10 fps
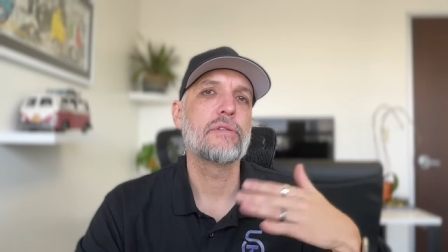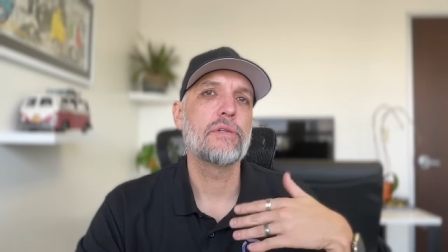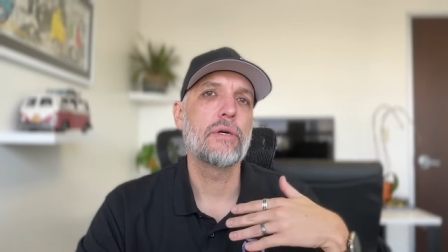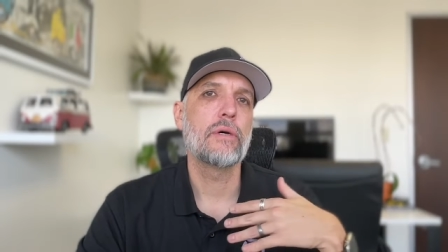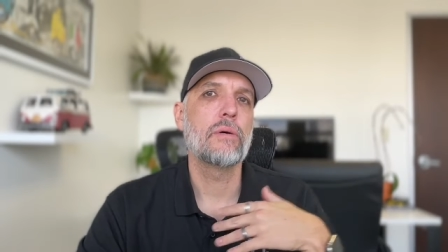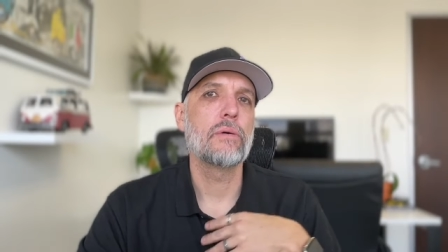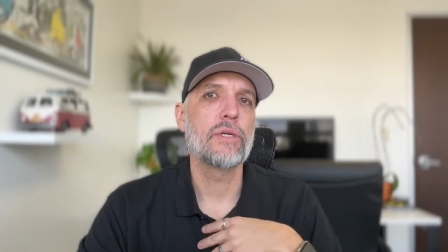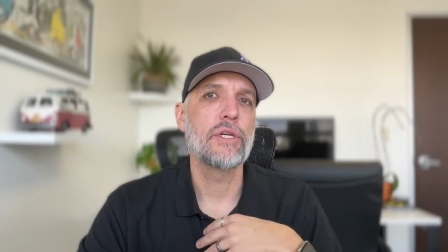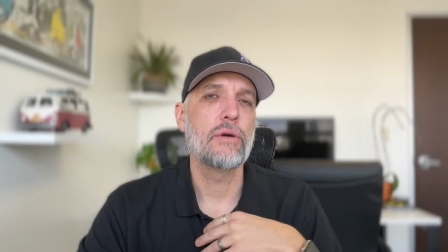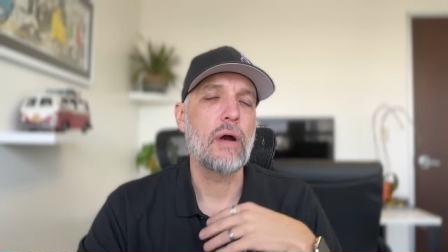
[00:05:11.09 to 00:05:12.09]
So
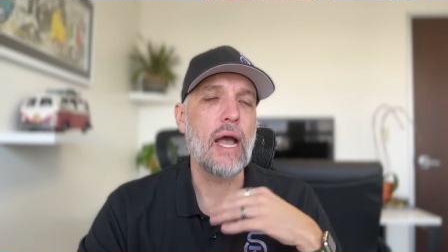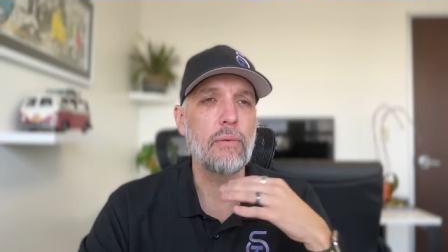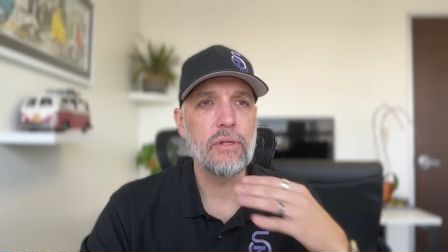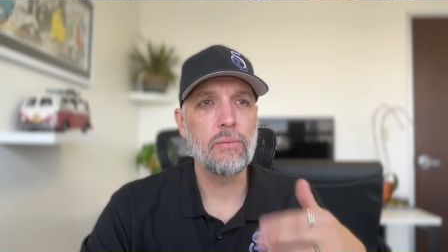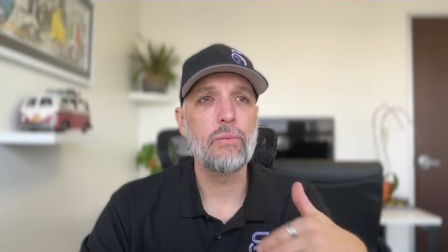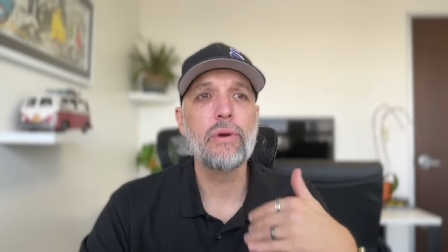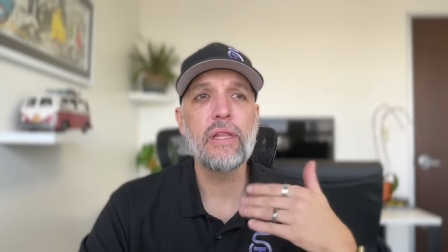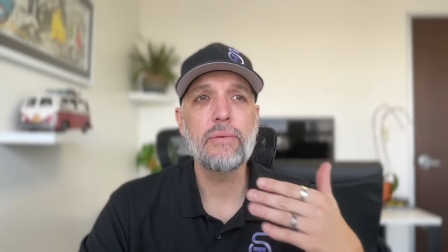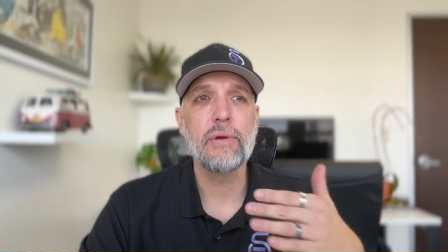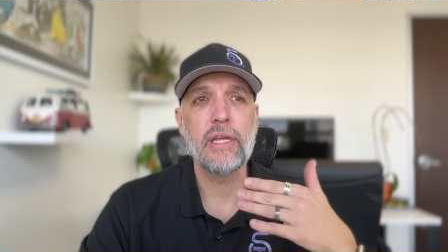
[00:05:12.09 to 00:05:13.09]
you know, I would
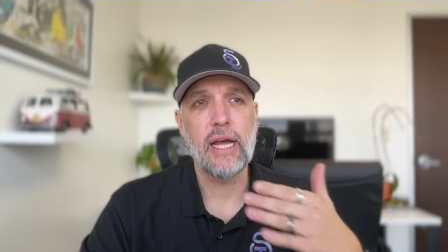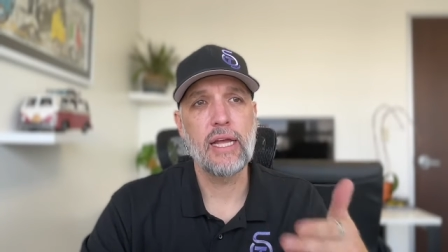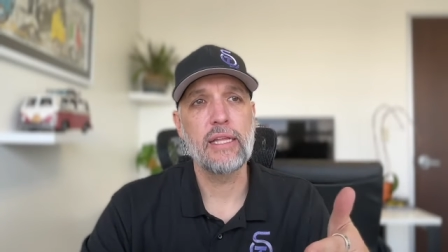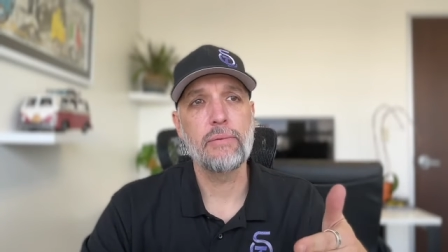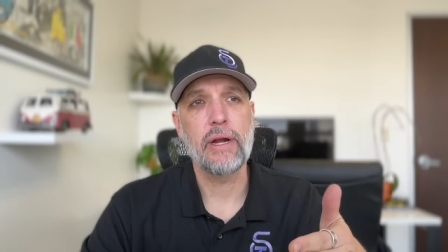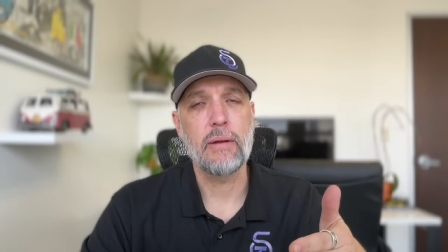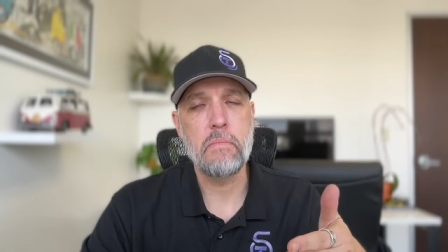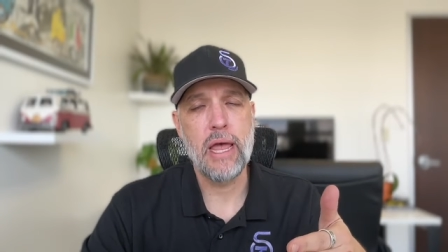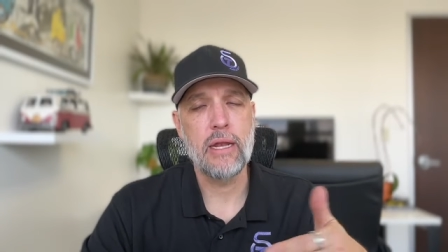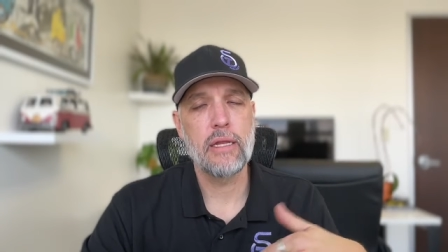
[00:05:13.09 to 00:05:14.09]
really, really highly
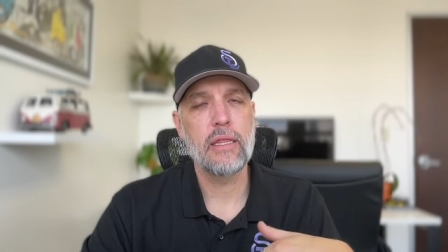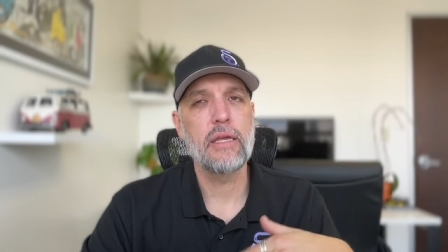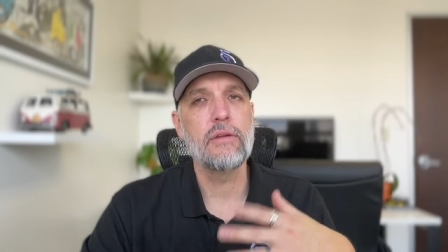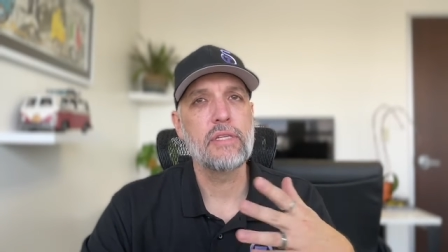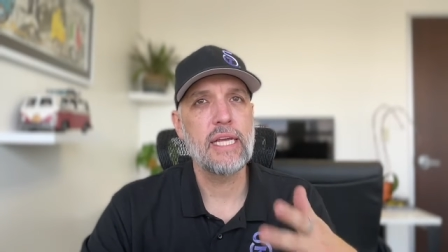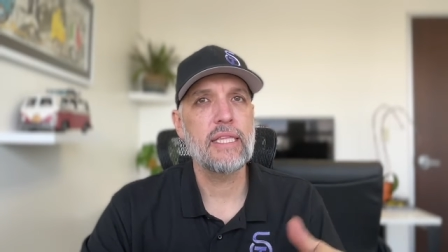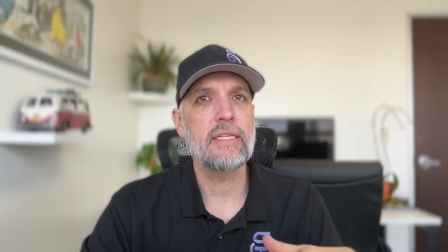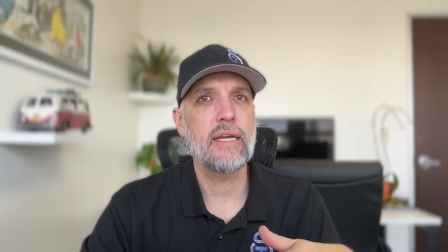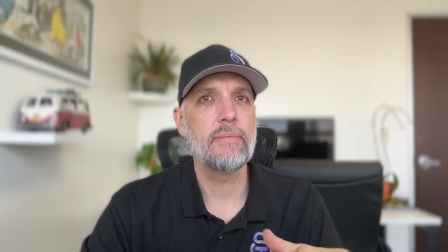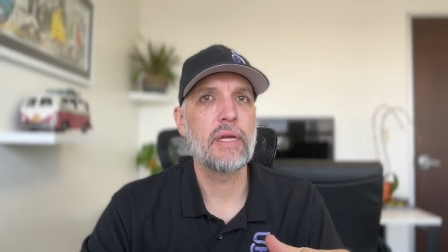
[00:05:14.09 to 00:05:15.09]
recommend that you take
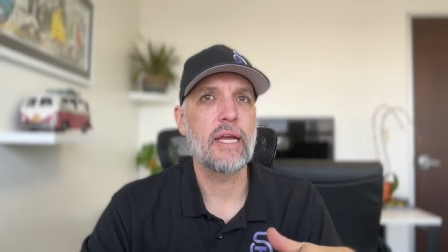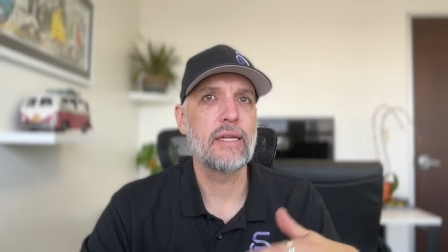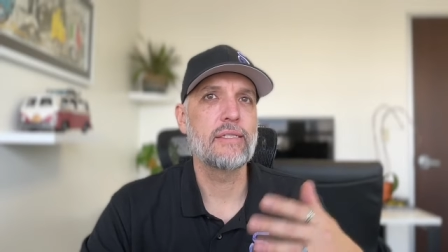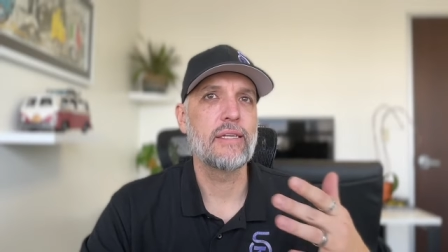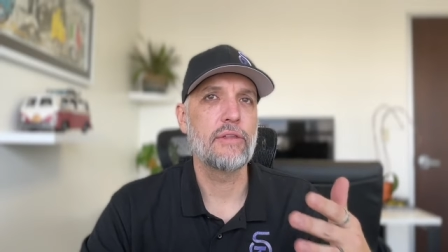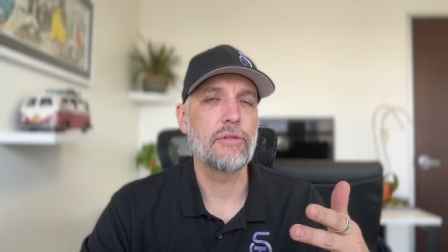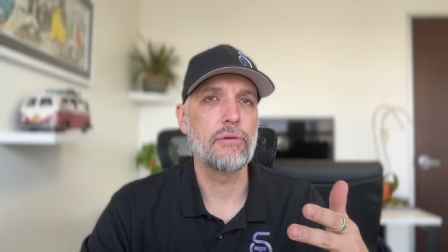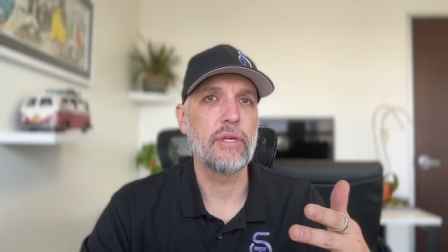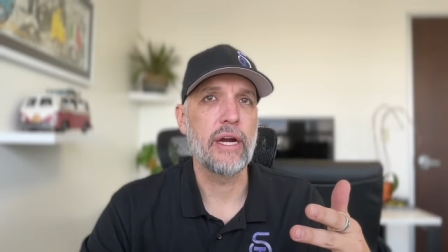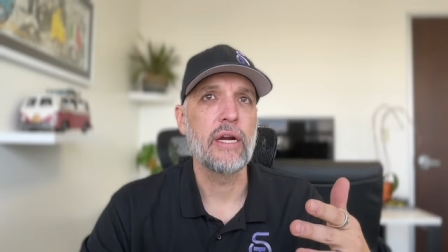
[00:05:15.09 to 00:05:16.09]
that time to kind of dig
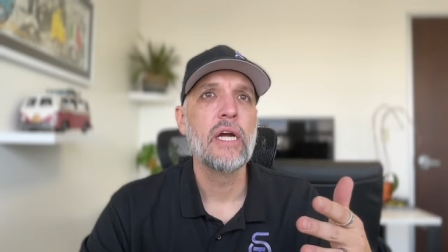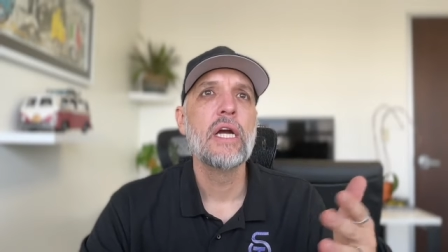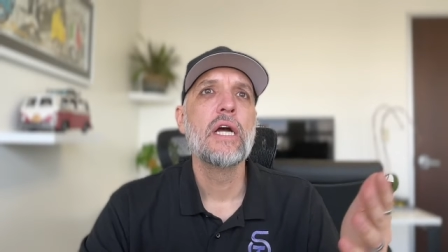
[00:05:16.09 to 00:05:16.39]
through there.